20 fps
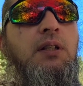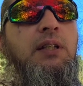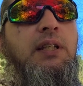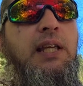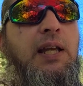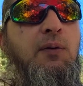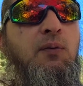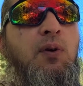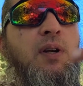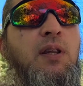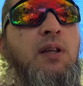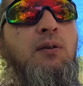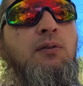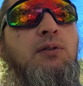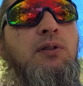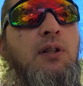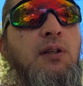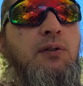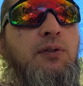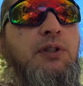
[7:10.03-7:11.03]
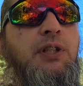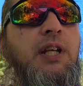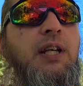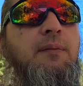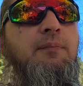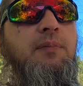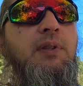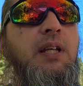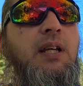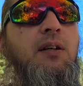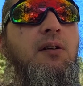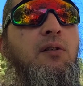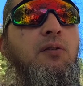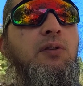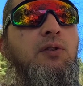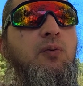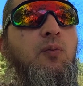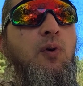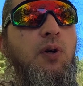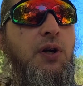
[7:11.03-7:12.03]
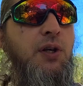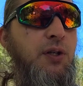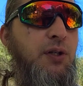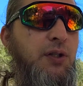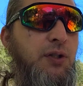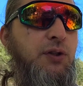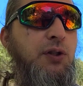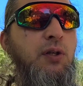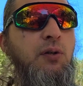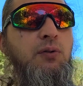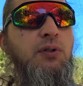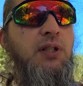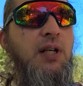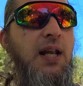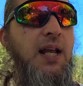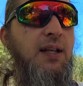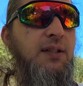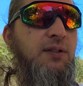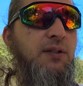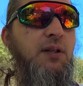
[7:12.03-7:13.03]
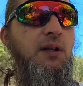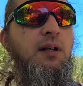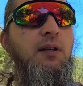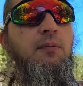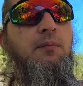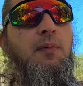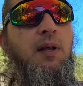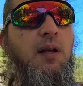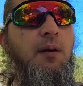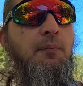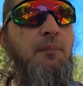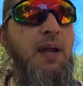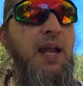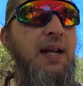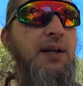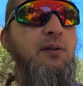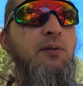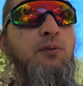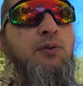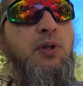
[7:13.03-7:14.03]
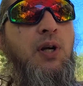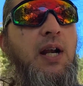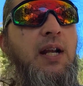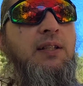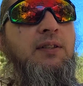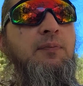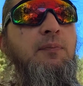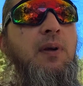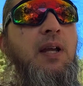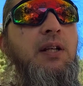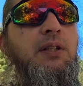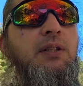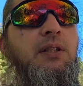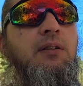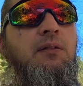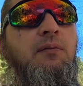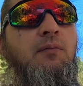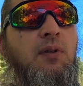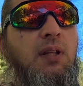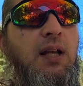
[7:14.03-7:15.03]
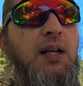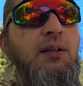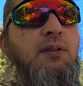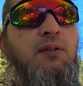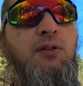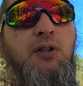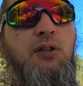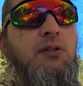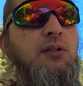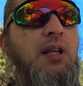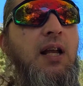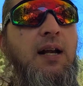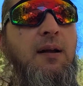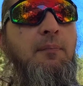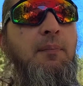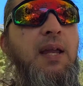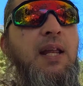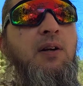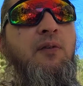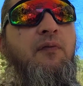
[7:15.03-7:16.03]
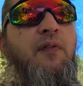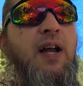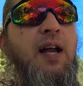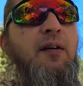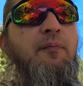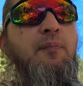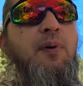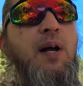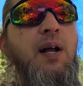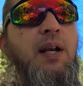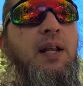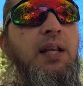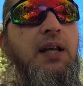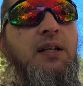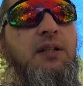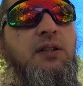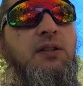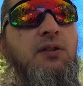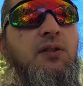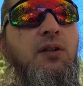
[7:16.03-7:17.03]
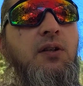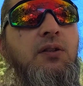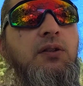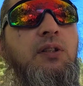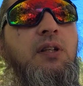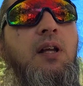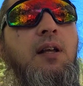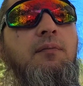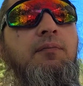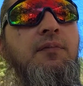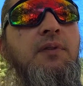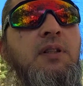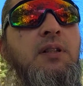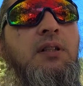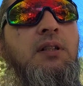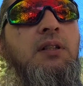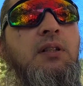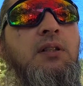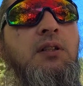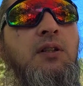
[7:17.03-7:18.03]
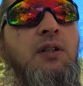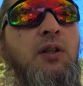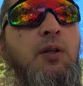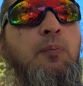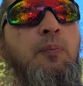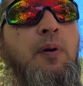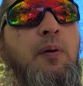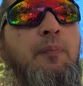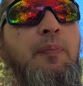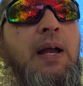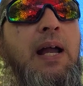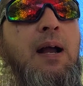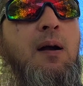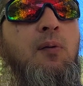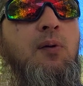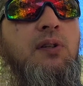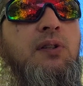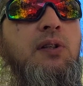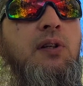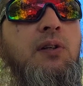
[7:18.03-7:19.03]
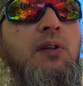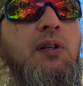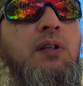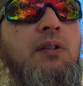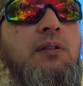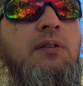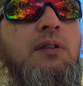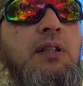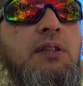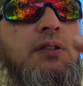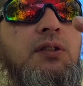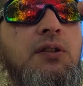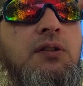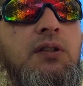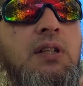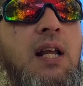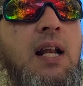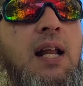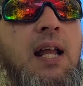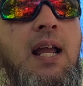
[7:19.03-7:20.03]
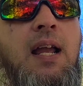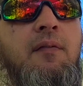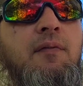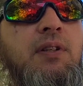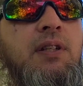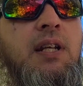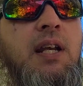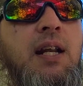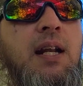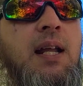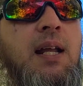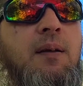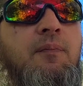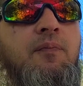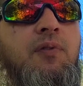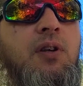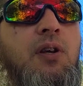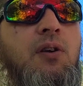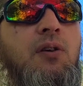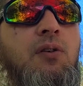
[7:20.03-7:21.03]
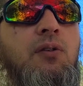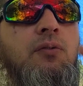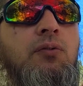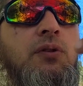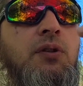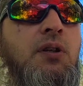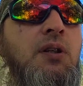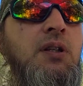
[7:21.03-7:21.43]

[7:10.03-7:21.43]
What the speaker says: get one of those little cheap deals to where you just use it as a manual transmission, just like a manual valve body. It just hooks up, you put power to it. It's just got to have a 10 amp fuse,